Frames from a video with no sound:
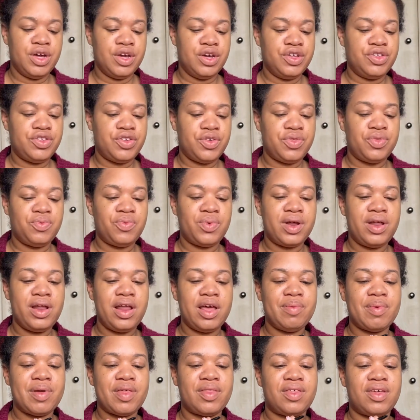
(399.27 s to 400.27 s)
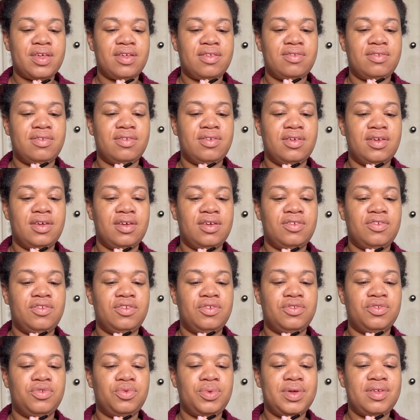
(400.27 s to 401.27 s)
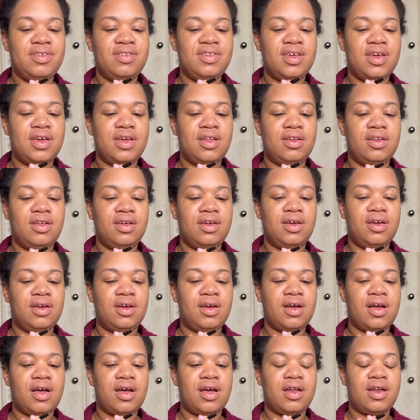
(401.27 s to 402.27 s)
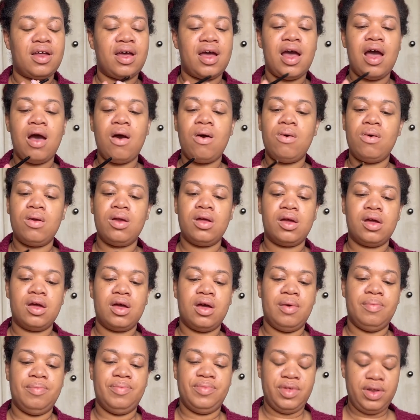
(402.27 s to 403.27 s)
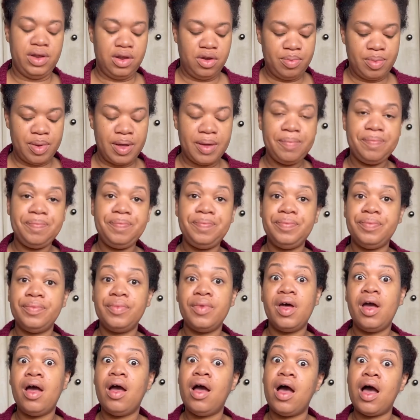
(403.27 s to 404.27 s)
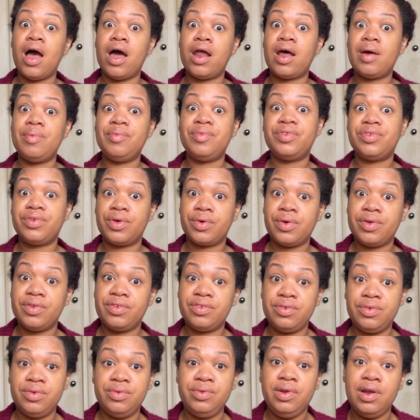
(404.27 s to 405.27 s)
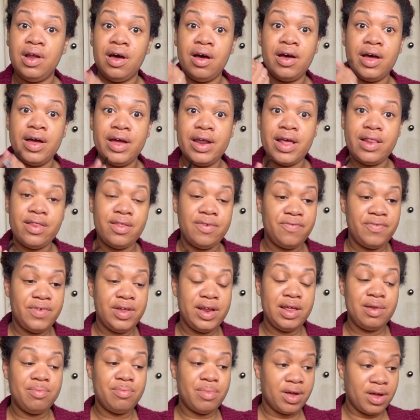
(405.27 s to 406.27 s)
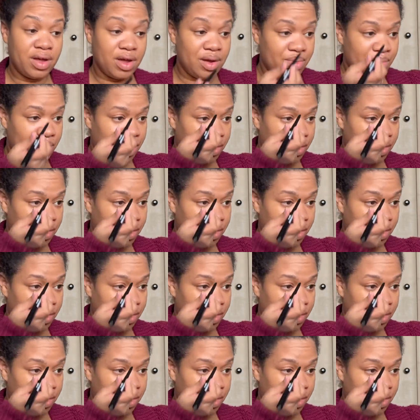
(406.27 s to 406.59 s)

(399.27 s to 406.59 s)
So what I like about this is you twist it and out comes a little bit. And I'm just going to line and then fill in my eyebrow.